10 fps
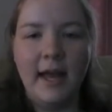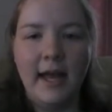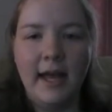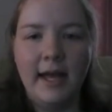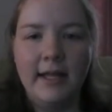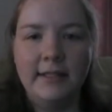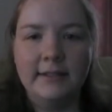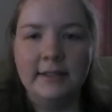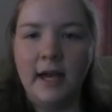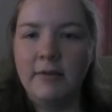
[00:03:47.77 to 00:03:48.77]

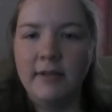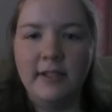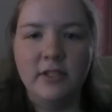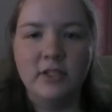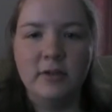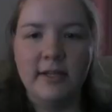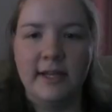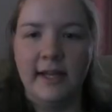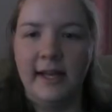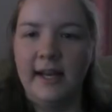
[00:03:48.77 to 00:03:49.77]
And I really enjoyed it.